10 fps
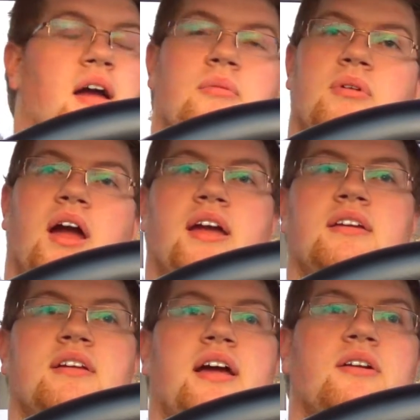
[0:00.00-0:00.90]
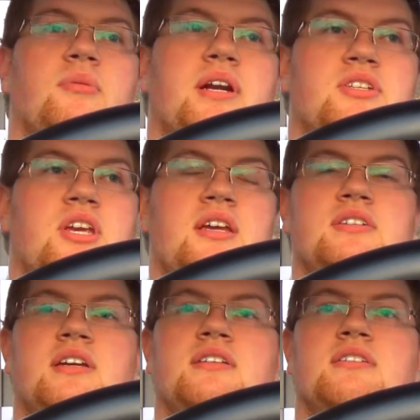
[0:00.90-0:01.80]
I don't want to
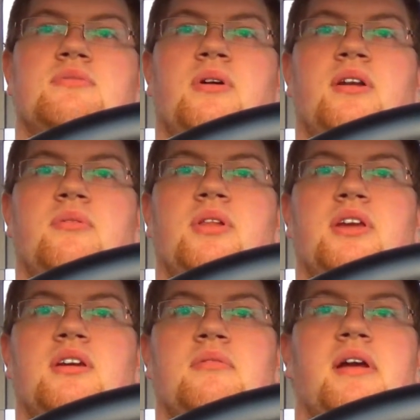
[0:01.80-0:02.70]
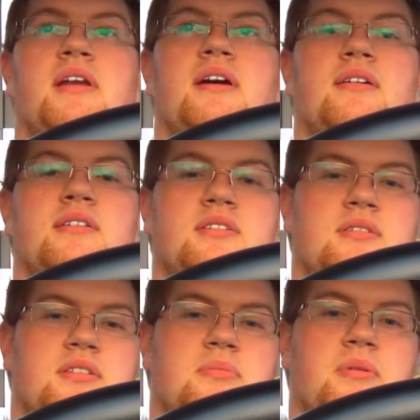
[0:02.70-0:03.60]
change it because it's running really good right
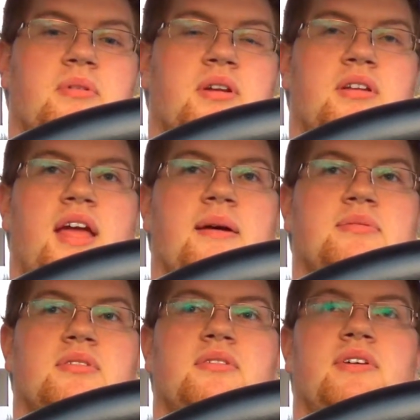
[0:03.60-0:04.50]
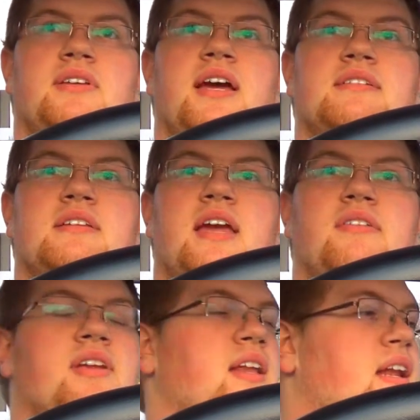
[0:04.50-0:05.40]
now. It's been running absolutely fantastic. I
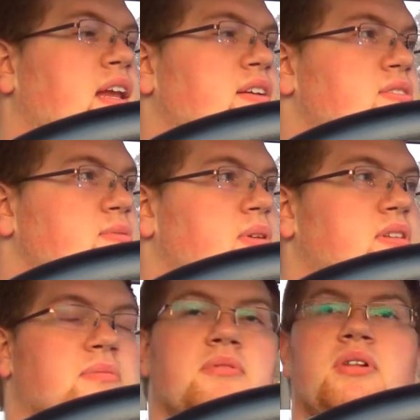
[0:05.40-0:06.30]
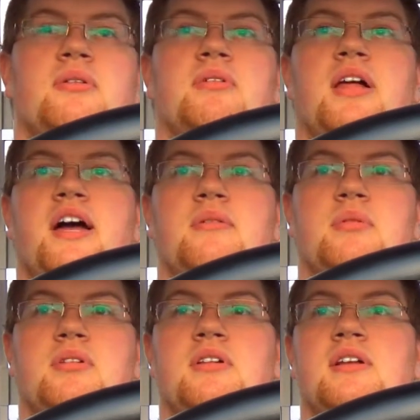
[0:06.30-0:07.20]
haven't had any issues with it. It's been really
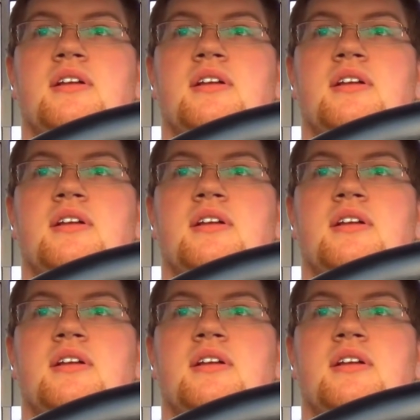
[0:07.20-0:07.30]
reliable.